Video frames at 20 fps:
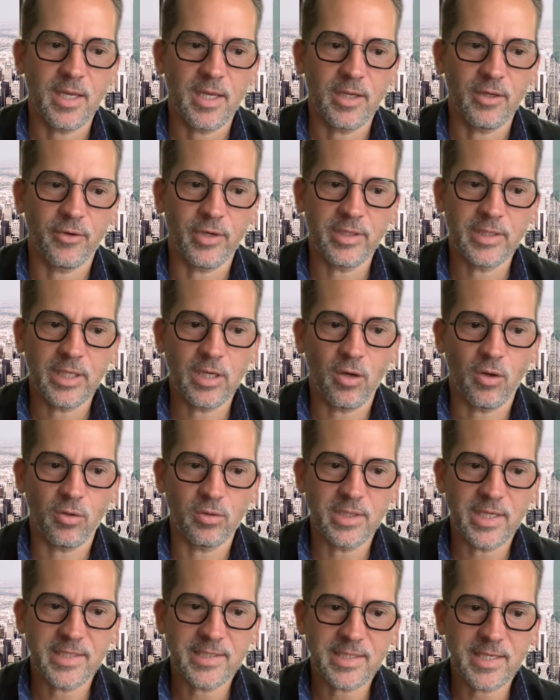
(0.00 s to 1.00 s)
Gnln
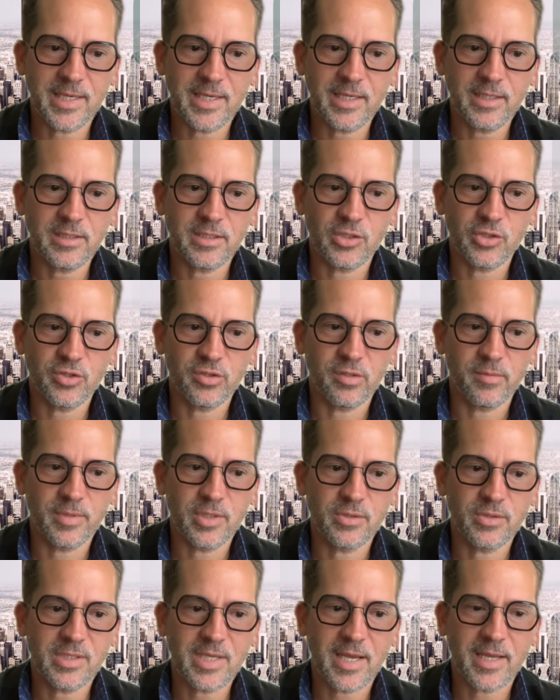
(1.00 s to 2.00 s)
Holdings Inc.
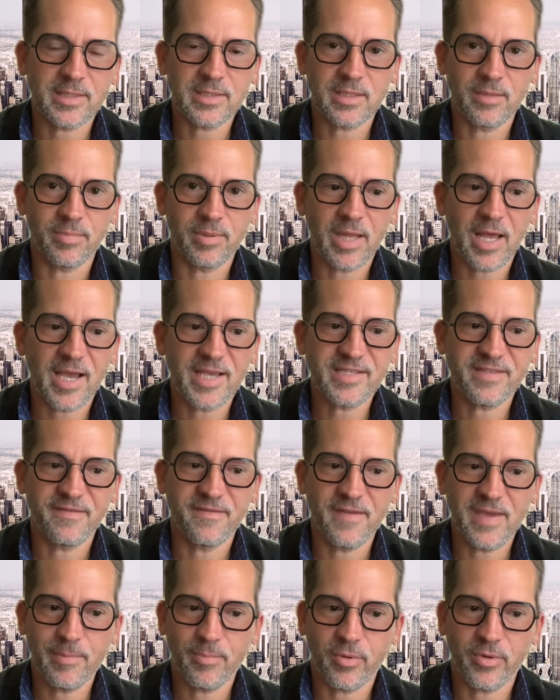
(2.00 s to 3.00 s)
distributes and supplies
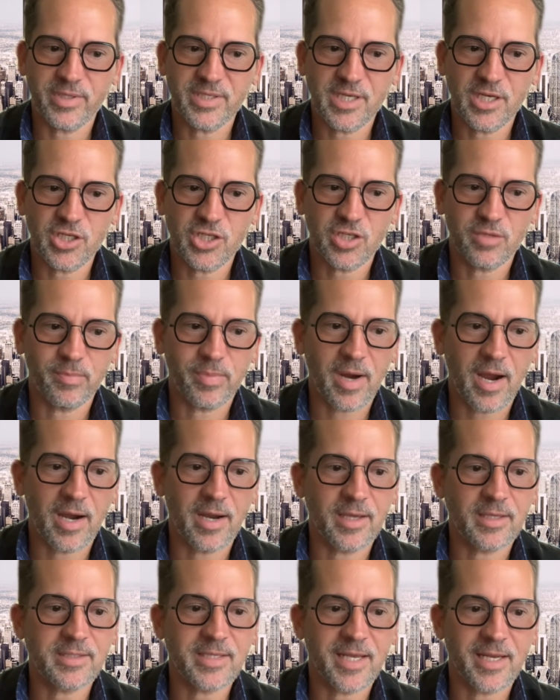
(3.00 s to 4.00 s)
vaporization
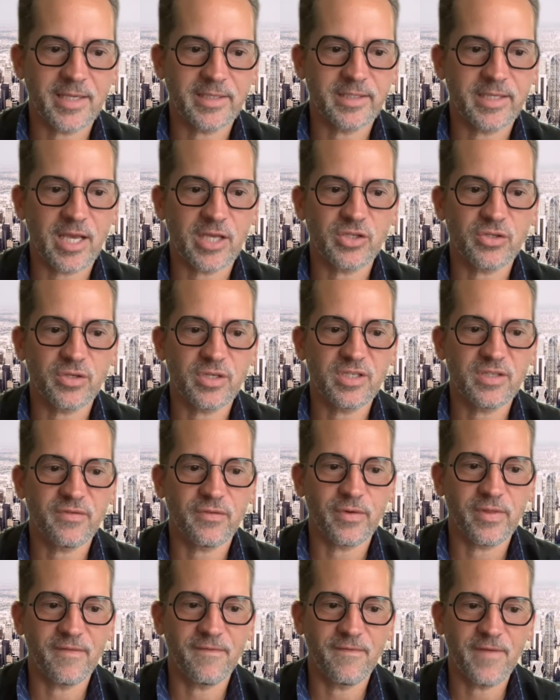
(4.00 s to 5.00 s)
products and accessories
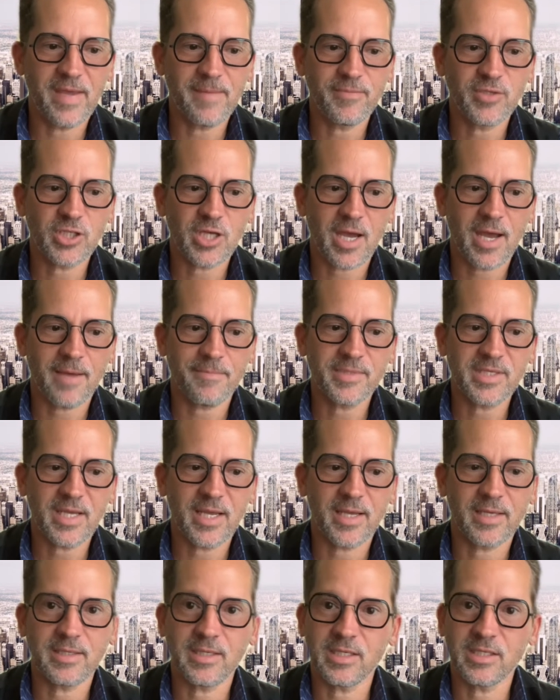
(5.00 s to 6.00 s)
for the vape shops
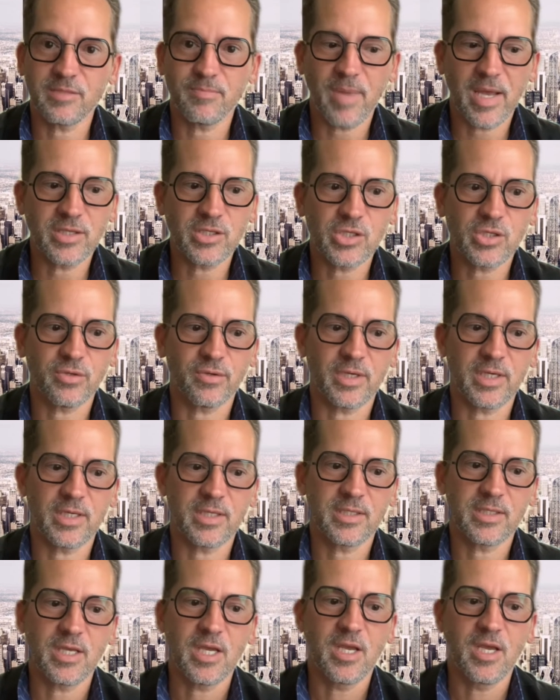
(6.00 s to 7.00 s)
and
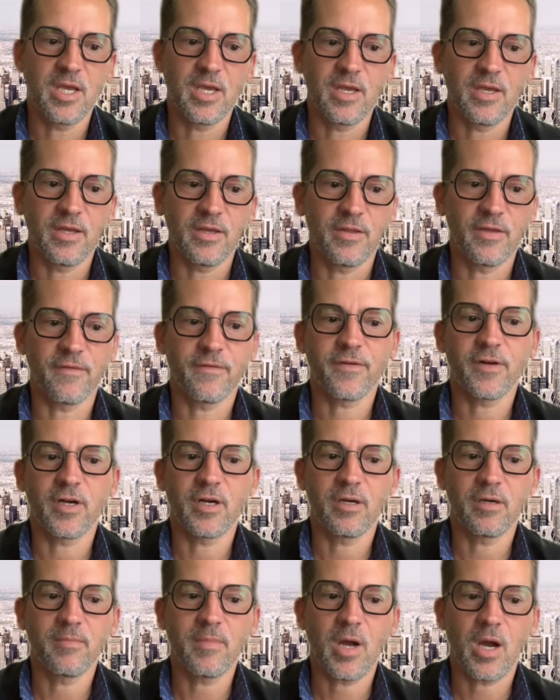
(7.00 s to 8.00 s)
dispensaries. The
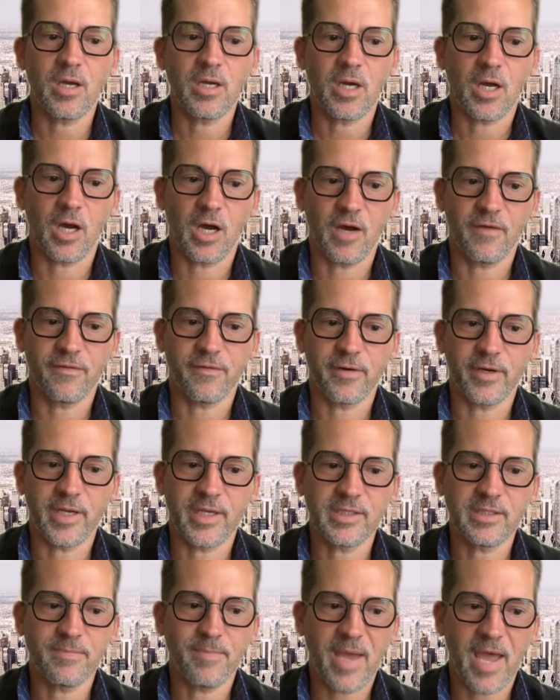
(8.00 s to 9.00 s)
firm
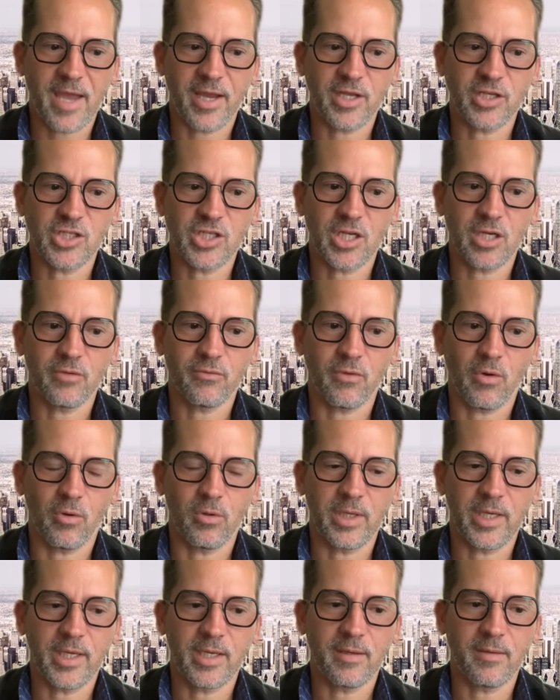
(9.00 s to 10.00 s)
offerings packaging,
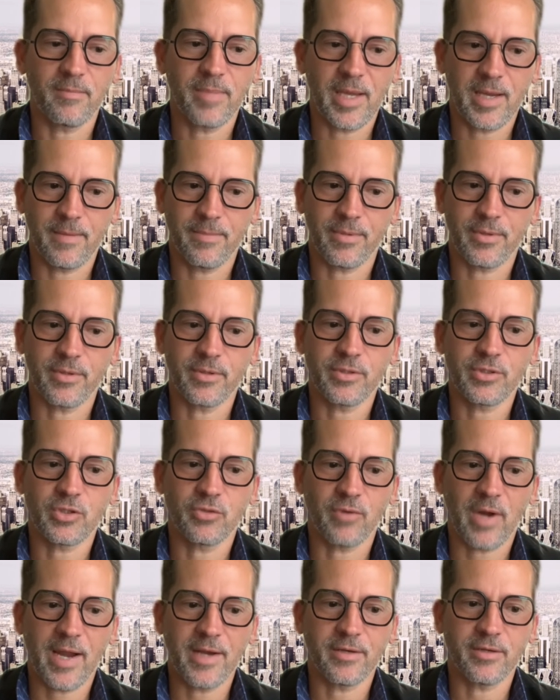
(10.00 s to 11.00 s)
rolling, papers,
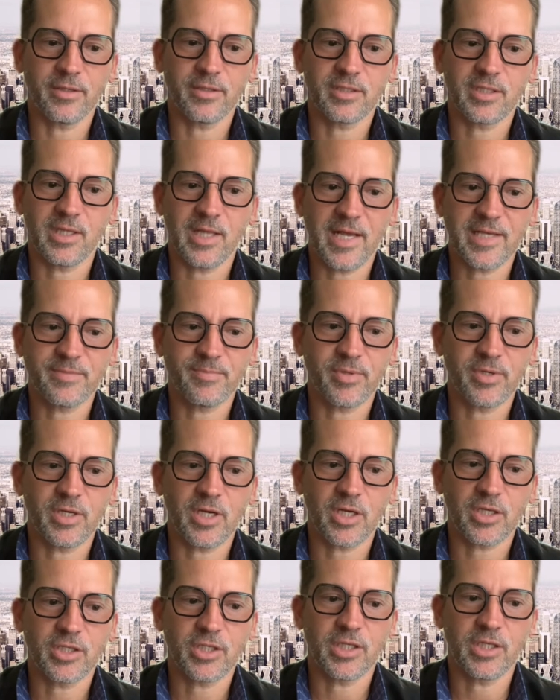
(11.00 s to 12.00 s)
grinders, glass
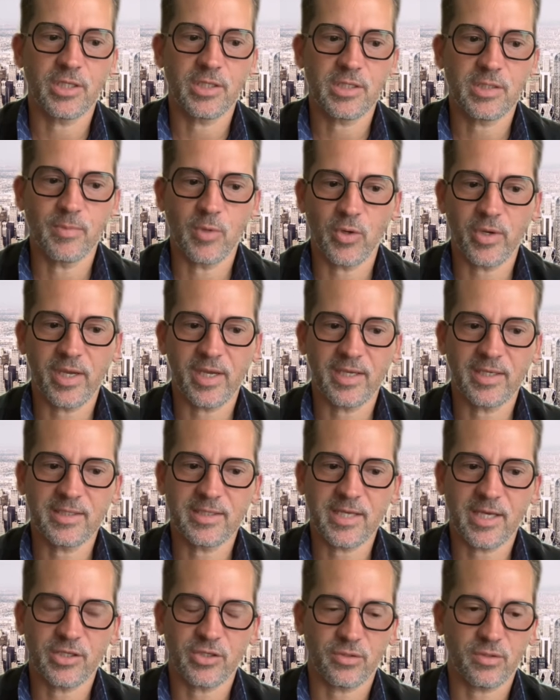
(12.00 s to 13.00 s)
production, smoking
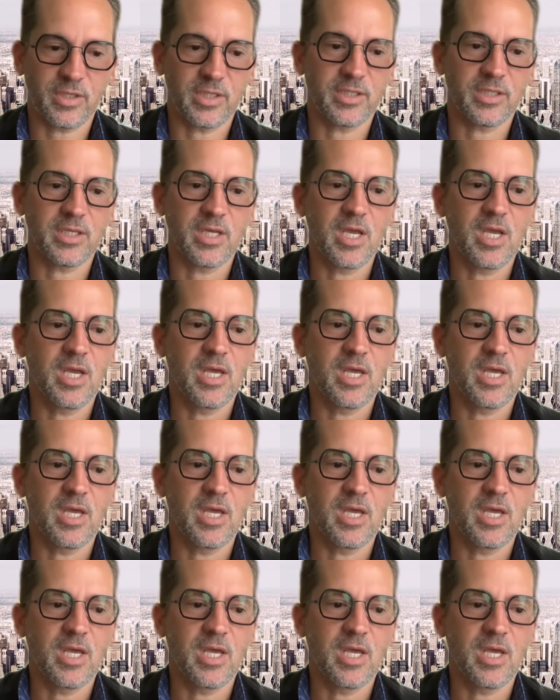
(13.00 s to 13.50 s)
accessories.